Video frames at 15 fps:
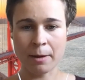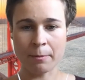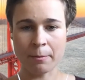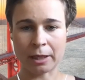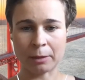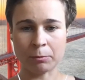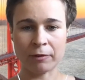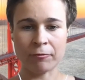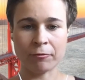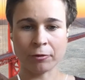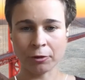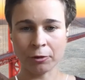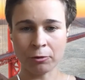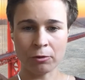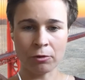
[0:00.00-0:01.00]
But before
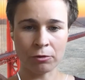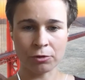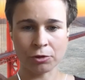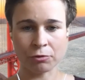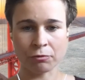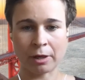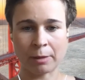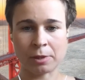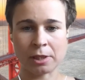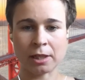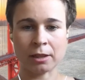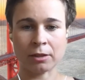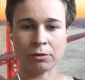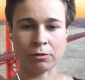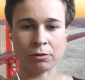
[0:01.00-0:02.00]
you launch your
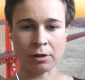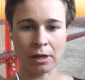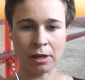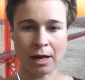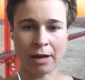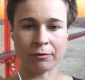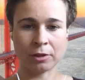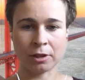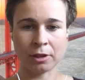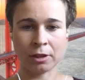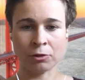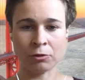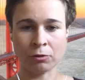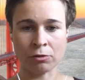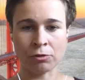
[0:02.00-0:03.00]
website or after
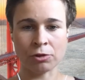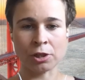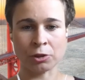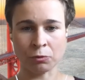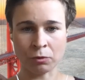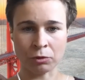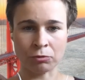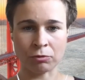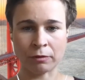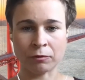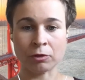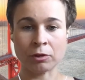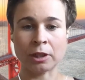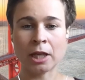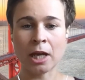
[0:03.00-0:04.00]
you launch and you want to
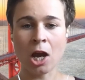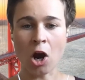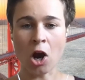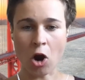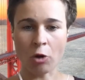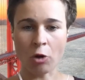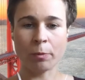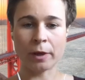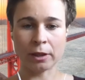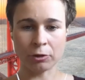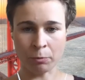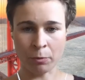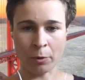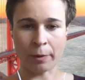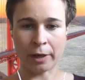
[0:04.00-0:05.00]
review it, open your
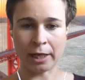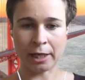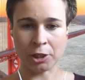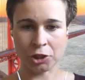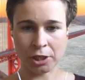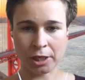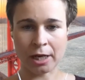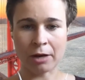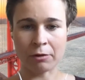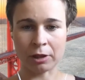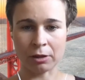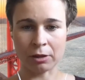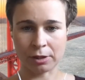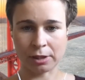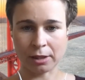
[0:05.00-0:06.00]
mobile and check how it
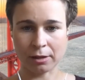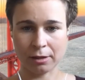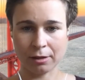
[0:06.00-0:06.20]
looks there.